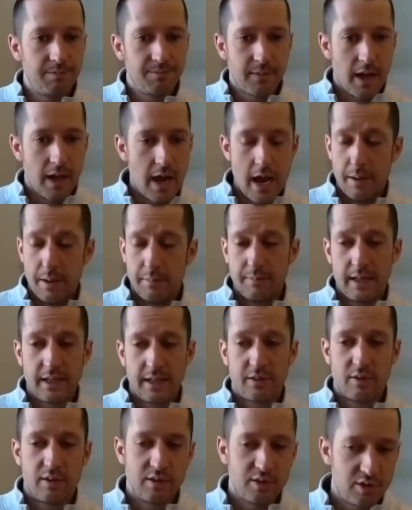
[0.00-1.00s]
that
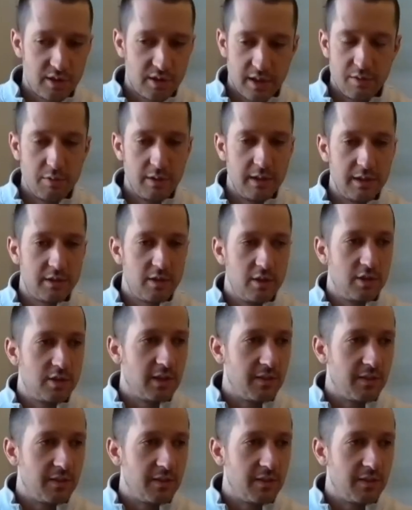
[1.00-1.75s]
they're interested in research,